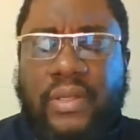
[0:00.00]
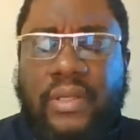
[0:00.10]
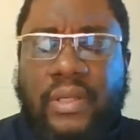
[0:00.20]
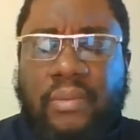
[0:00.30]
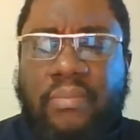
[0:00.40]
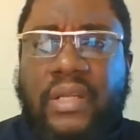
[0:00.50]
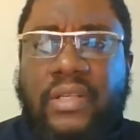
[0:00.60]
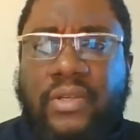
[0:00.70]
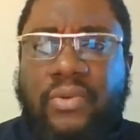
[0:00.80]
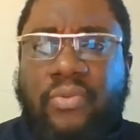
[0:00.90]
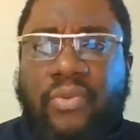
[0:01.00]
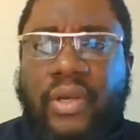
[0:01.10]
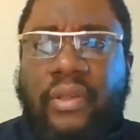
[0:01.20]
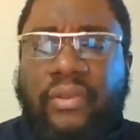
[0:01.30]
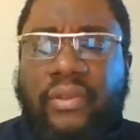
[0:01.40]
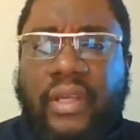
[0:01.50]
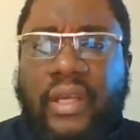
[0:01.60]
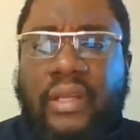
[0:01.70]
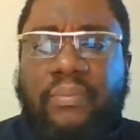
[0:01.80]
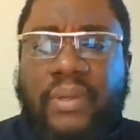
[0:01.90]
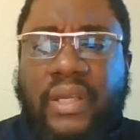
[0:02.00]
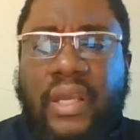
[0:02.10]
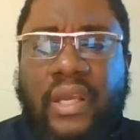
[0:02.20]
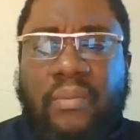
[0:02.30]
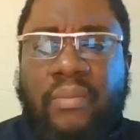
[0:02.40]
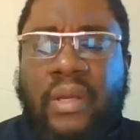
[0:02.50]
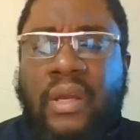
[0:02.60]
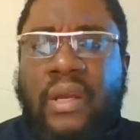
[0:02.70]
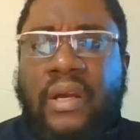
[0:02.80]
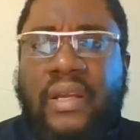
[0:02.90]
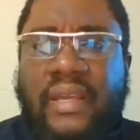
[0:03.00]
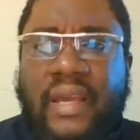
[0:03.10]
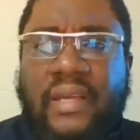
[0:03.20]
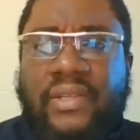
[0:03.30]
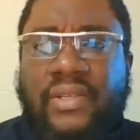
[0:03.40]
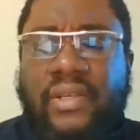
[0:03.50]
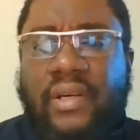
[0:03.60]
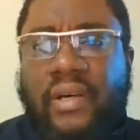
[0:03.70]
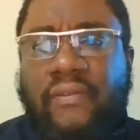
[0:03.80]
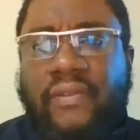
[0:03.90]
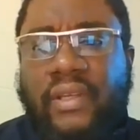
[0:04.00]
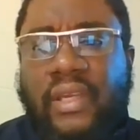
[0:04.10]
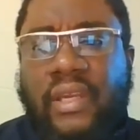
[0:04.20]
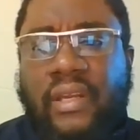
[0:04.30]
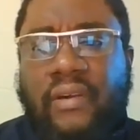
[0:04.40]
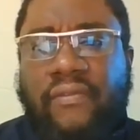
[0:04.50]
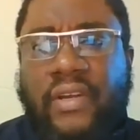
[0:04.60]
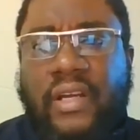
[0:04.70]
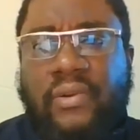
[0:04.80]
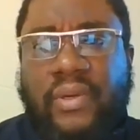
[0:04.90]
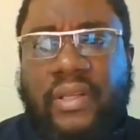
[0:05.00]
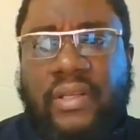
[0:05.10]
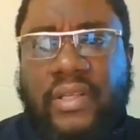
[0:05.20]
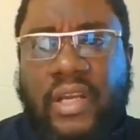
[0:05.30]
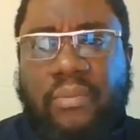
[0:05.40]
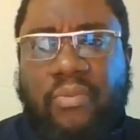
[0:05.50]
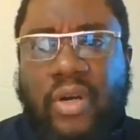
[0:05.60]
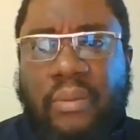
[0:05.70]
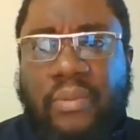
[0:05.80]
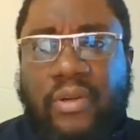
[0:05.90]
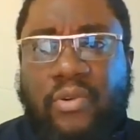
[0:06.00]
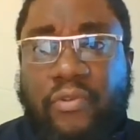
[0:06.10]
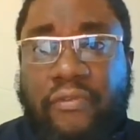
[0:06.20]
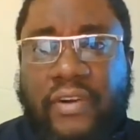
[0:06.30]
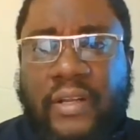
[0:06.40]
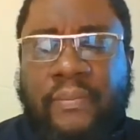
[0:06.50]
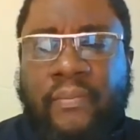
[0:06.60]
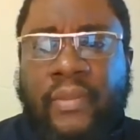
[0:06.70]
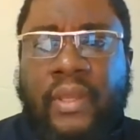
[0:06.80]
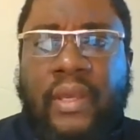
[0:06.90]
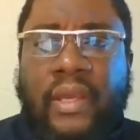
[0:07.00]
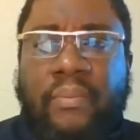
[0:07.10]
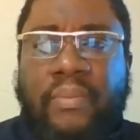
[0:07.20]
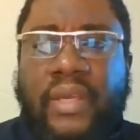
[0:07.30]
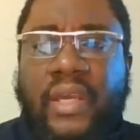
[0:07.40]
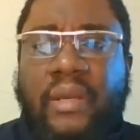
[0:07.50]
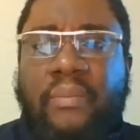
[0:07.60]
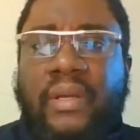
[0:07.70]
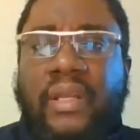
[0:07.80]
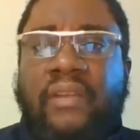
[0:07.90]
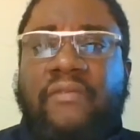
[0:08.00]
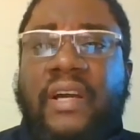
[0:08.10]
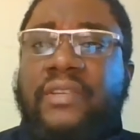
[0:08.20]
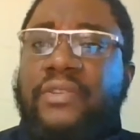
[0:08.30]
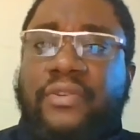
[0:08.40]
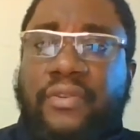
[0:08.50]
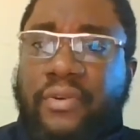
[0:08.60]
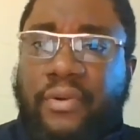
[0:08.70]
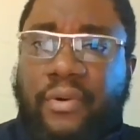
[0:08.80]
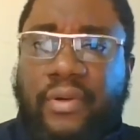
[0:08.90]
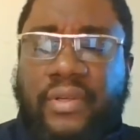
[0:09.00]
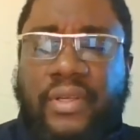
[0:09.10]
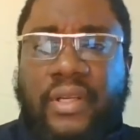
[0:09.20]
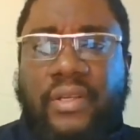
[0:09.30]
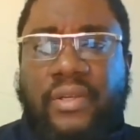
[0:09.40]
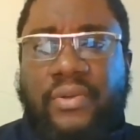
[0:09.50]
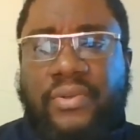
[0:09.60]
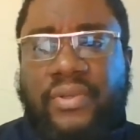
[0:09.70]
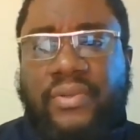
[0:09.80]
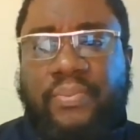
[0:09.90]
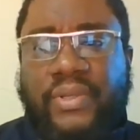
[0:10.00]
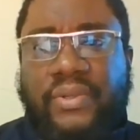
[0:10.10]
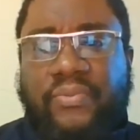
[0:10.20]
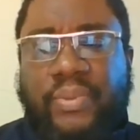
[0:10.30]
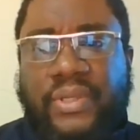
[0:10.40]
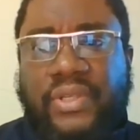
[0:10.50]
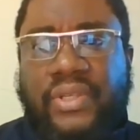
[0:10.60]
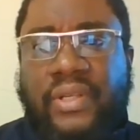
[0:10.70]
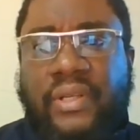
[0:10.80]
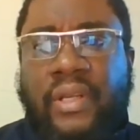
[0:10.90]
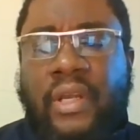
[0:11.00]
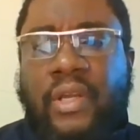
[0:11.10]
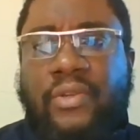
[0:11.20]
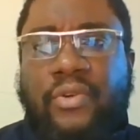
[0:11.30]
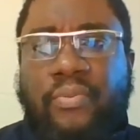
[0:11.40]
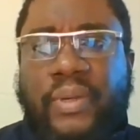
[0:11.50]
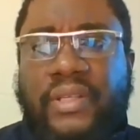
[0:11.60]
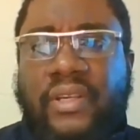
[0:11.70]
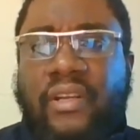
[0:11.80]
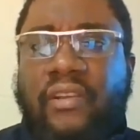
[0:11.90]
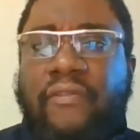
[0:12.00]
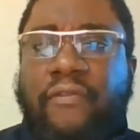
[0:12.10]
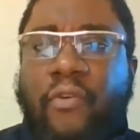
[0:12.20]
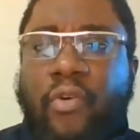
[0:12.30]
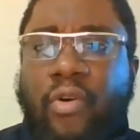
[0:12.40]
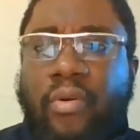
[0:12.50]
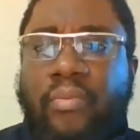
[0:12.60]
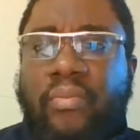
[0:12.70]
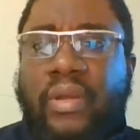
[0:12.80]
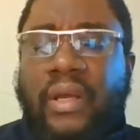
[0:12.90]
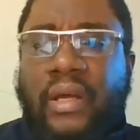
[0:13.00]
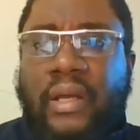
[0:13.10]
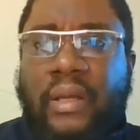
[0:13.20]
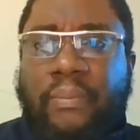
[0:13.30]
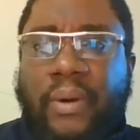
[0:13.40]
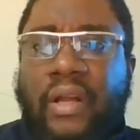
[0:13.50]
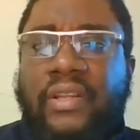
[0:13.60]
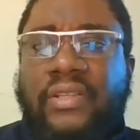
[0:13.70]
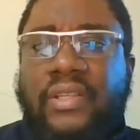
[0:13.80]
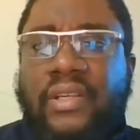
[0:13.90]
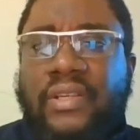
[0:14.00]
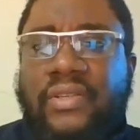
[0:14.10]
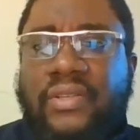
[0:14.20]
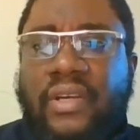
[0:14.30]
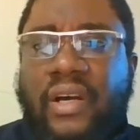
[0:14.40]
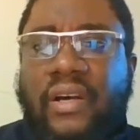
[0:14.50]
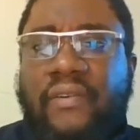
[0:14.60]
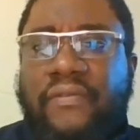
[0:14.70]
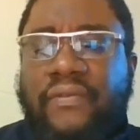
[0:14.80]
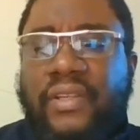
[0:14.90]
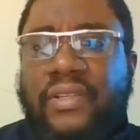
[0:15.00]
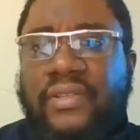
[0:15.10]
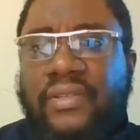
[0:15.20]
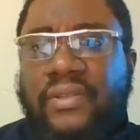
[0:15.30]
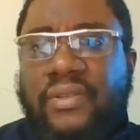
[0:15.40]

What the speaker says: he met with and became a guest of the king of Kano at the time, Muhammad Rumfa, and became an advisor to the court. And he used this position to basically form policies of this